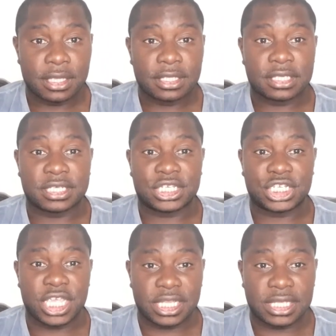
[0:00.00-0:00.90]
to
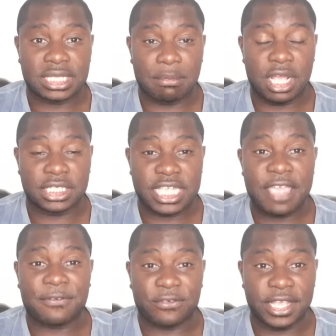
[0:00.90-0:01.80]
share this amongst
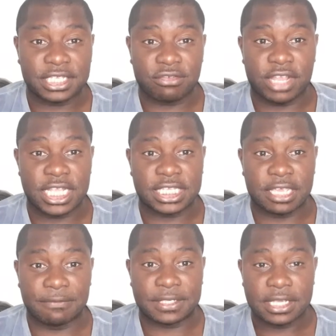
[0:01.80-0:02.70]
their friends and
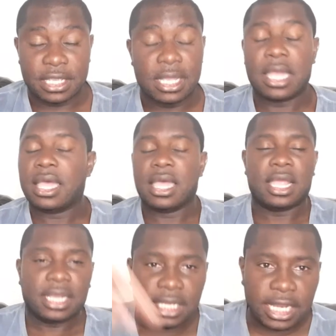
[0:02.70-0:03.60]
relatives.
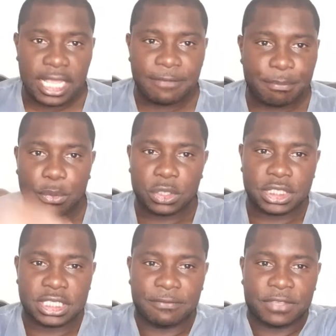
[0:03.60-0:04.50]
Leave
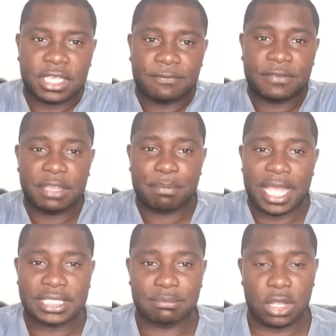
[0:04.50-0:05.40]
positive
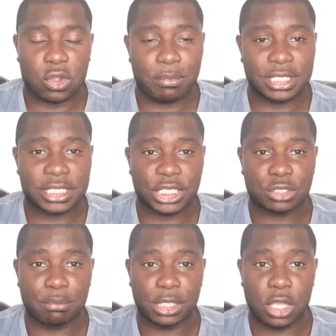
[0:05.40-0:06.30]
feedbacks in my comment
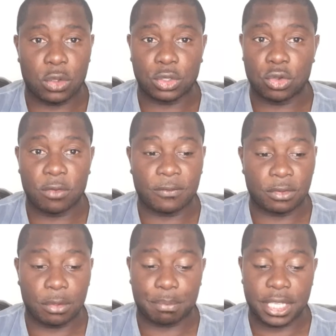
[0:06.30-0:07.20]
section below. Your
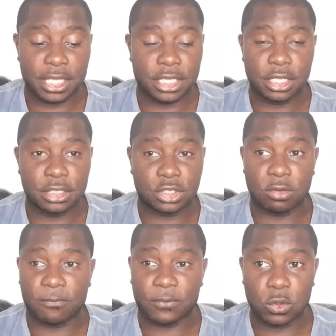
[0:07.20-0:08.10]
opinions,
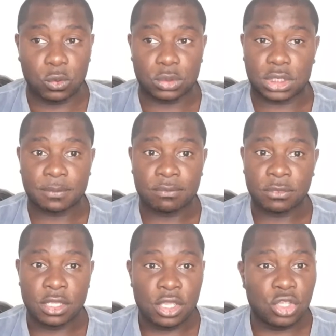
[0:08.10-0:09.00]
your thoughts,
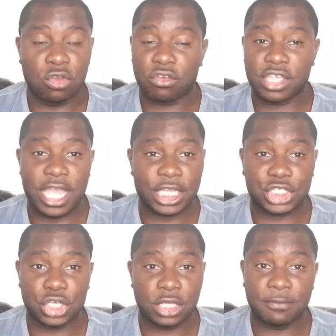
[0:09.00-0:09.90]
your
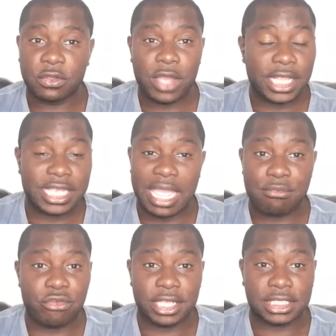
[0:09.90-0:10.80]
reaction. If you're at the
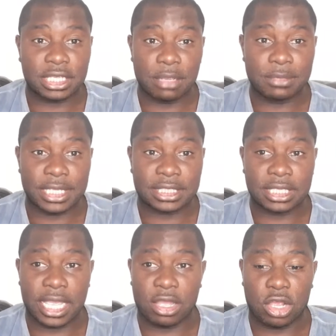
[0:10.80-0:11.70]
Emirates
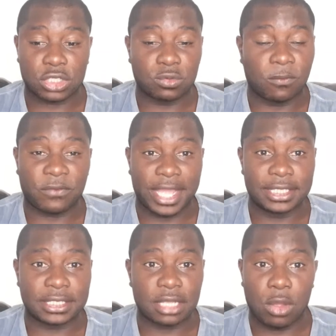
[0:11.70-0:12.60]
yesterday, Arsenal
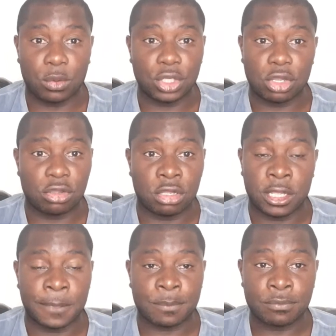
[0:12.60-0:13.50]
fans, I want
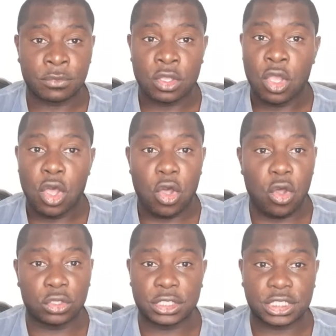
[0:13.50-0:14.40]
your
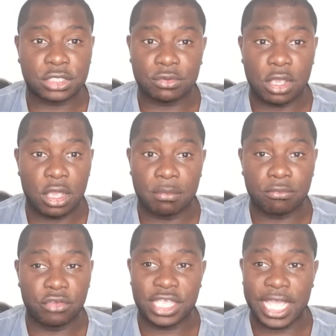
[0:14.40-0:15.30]
honest
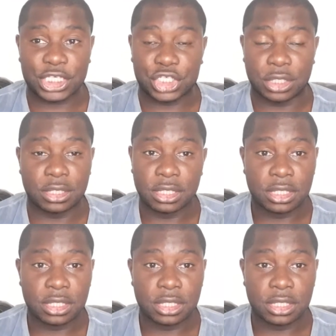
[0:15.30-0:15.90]
reaction